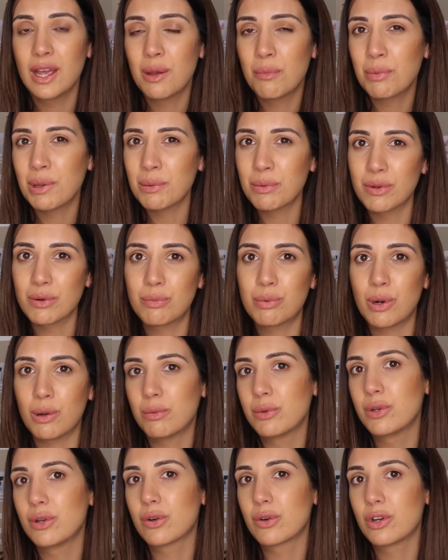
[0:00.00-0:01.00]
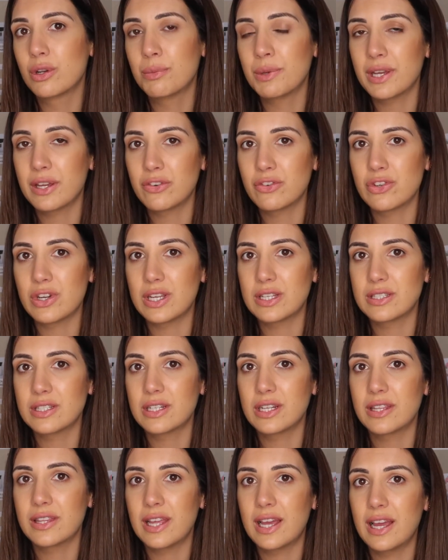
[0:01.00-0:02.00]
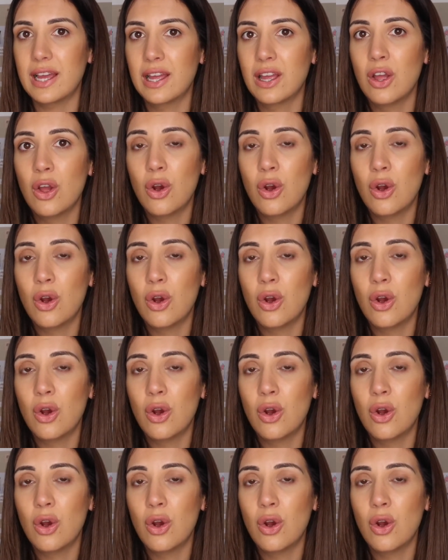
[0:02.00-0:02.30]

People are probably not going to be interested in that.